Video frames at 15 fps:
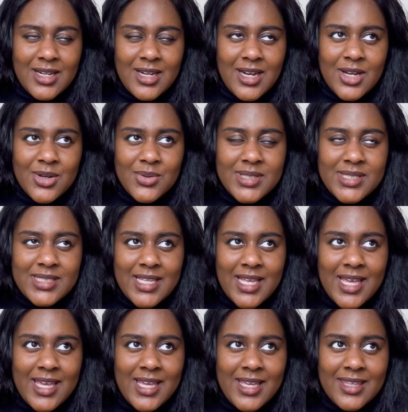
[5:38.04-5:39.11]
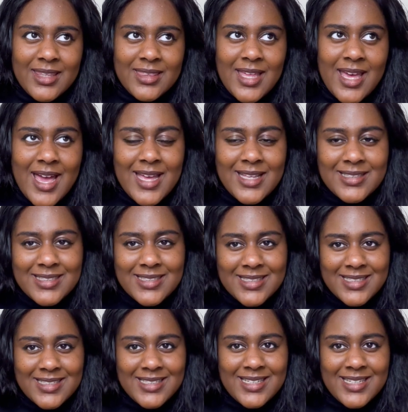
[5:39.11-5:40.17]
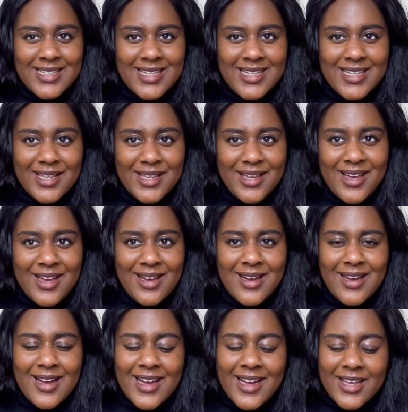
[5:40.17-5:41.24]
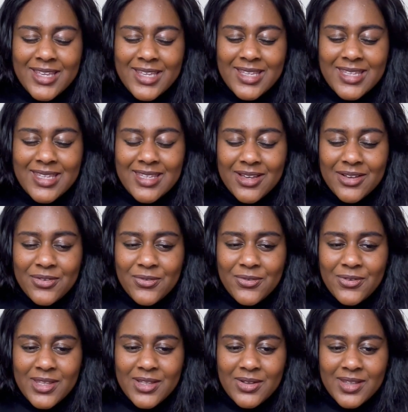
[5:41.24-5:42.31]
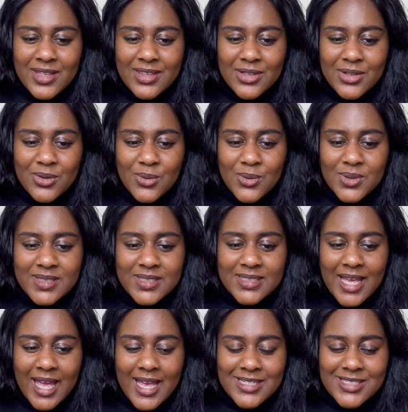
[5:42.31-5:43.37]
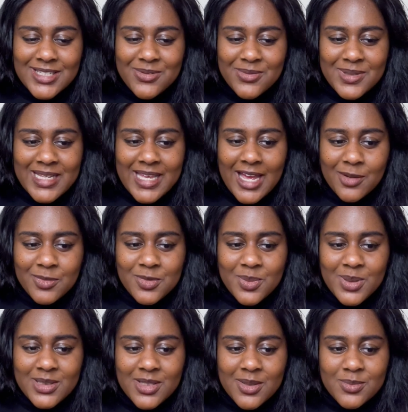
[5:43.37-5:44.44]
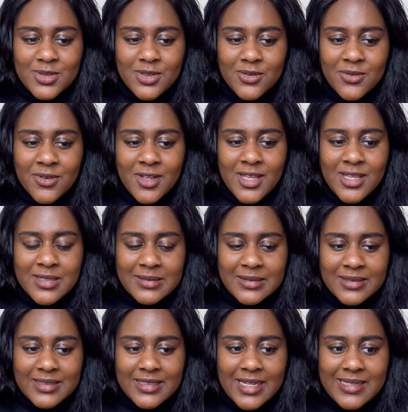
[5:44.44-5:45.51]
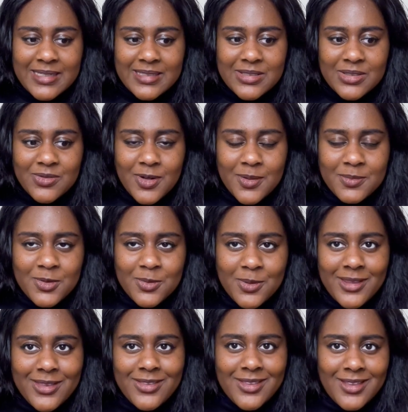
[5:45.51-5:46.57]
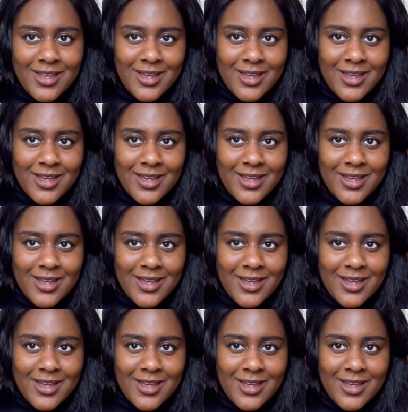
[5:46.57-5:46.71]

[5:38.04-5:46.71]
I would say that I feel that the course has actually really helped me in terms of getting to grips with